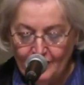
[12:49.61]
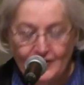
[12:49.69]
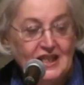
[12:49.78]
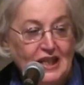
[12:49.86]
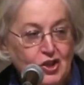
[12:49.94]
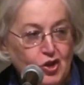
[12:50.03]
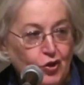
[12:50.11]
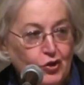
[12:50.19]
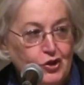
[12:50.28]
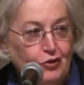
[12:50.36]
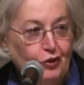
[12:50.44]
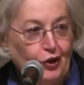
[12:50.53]
St.
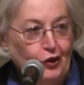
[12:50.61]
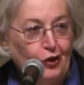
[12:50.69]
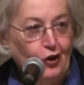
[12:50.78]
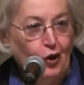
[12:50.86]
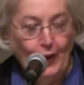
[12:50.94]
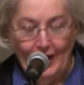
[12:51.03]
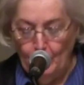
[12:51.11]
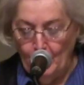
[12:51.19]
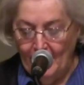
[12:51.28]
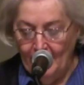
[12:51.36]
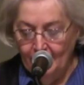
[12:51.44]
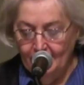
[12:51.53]
John's for quite a
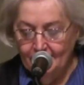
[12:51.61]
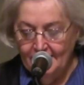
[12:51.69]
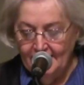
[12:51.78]
while.